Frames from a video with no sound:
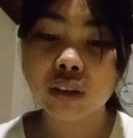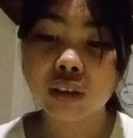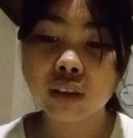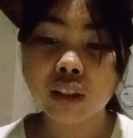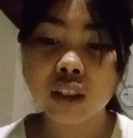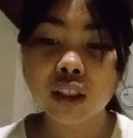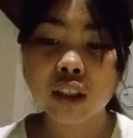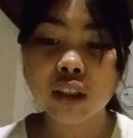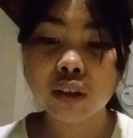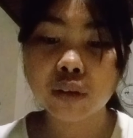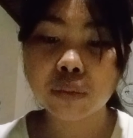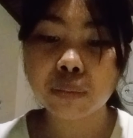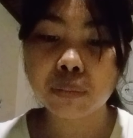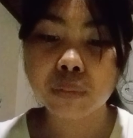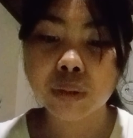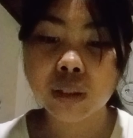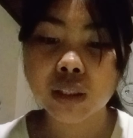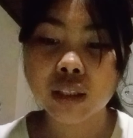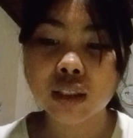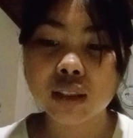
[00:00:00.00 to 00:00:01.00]

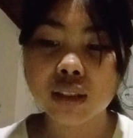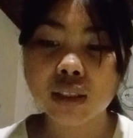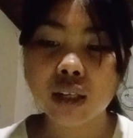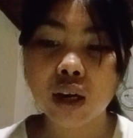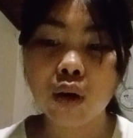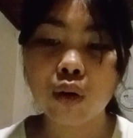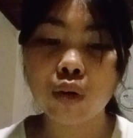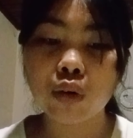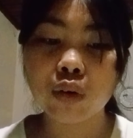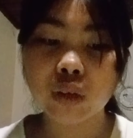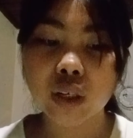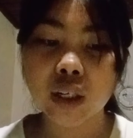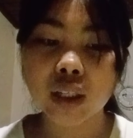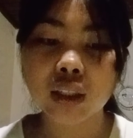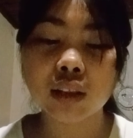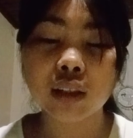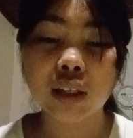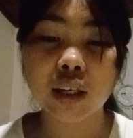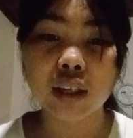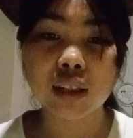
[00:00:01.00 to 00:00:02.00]
determines how
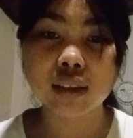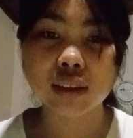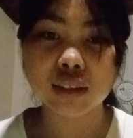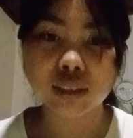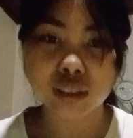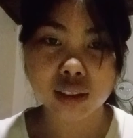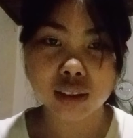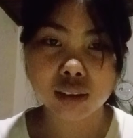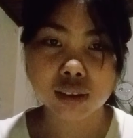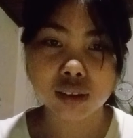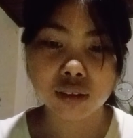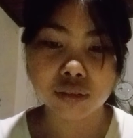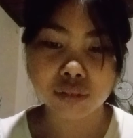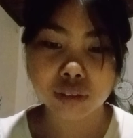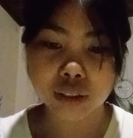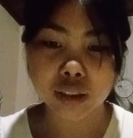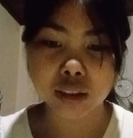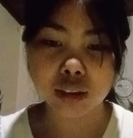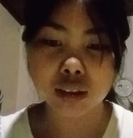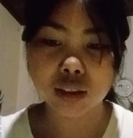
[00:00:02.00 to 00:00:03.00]
great the extent of
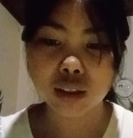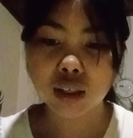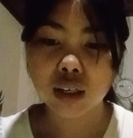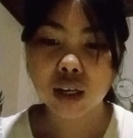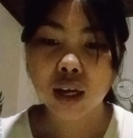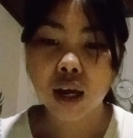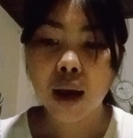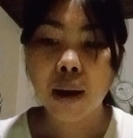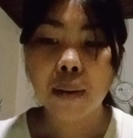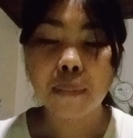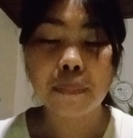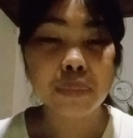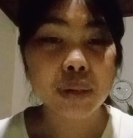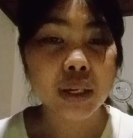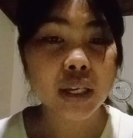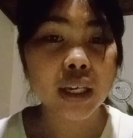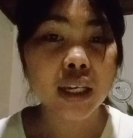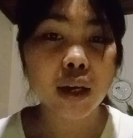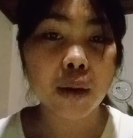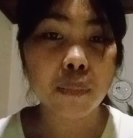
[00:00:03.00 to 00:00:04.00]
it.
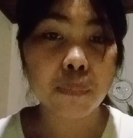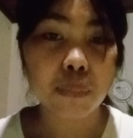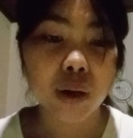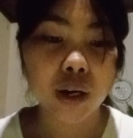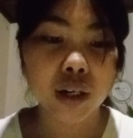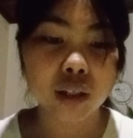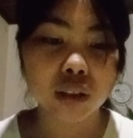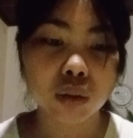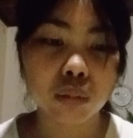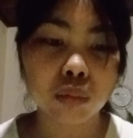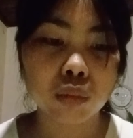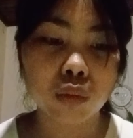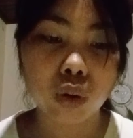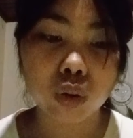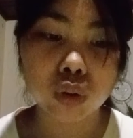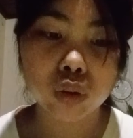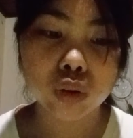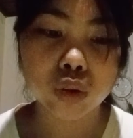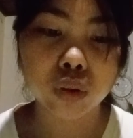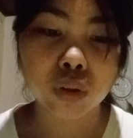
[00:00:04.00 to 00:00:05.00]
Being a part of
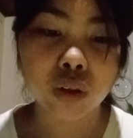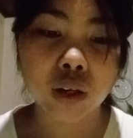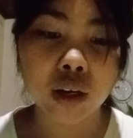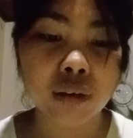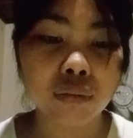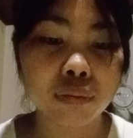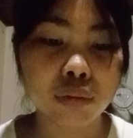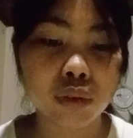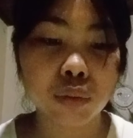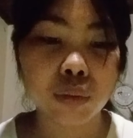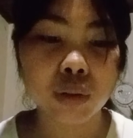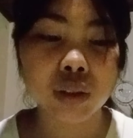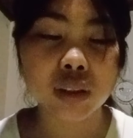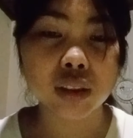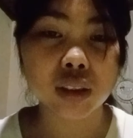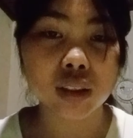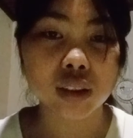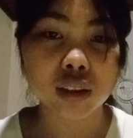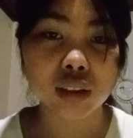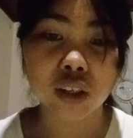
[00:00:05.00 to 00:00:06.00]
culture
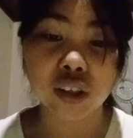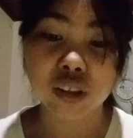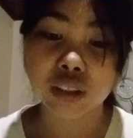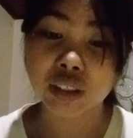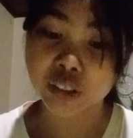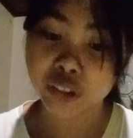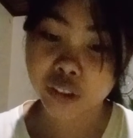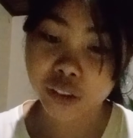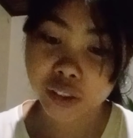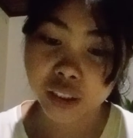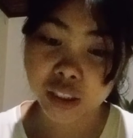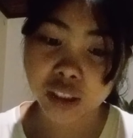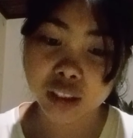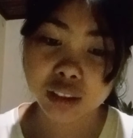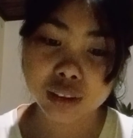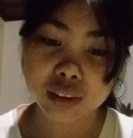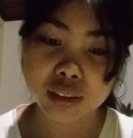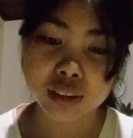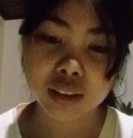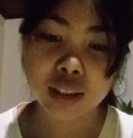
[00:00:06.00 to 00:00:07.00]
influences our
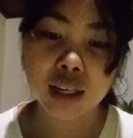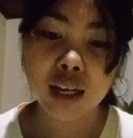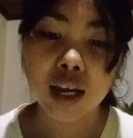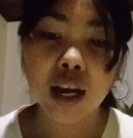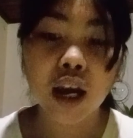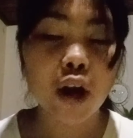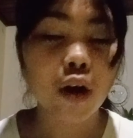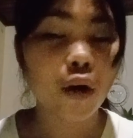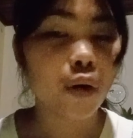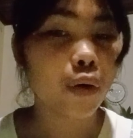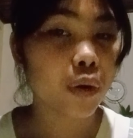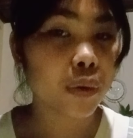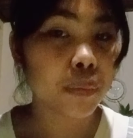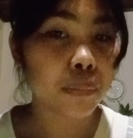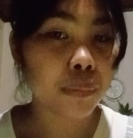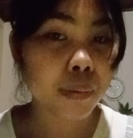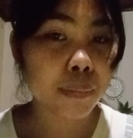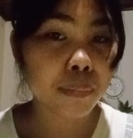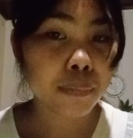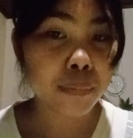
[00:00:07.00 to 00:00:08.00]
learnings,
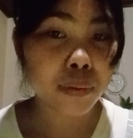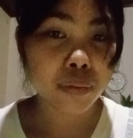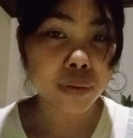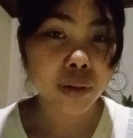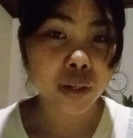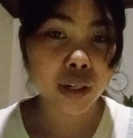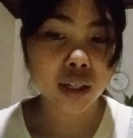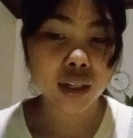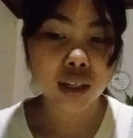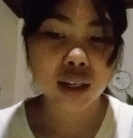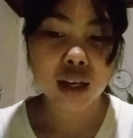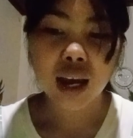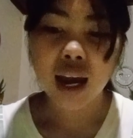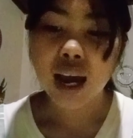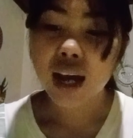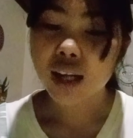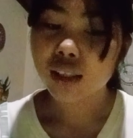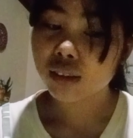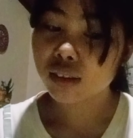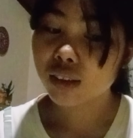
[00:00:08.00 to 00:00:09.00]
remembering,
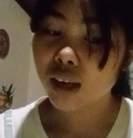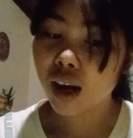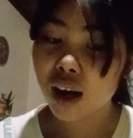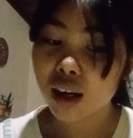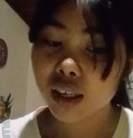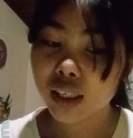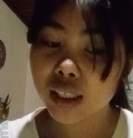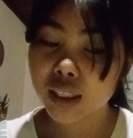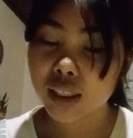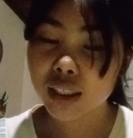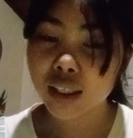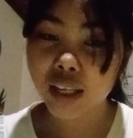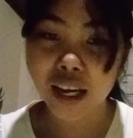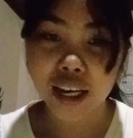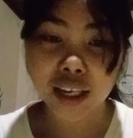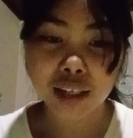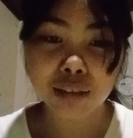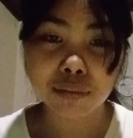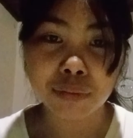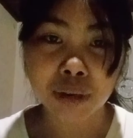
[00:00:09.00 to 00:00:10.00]
talking,
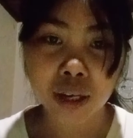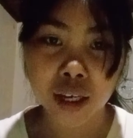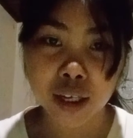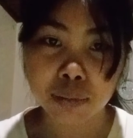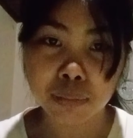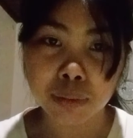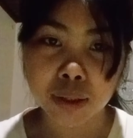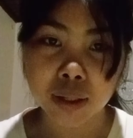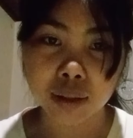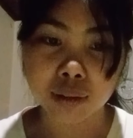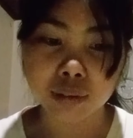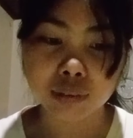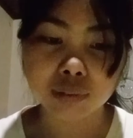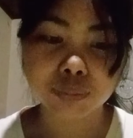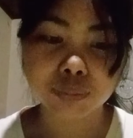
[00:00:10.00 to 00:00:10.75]
and behaving.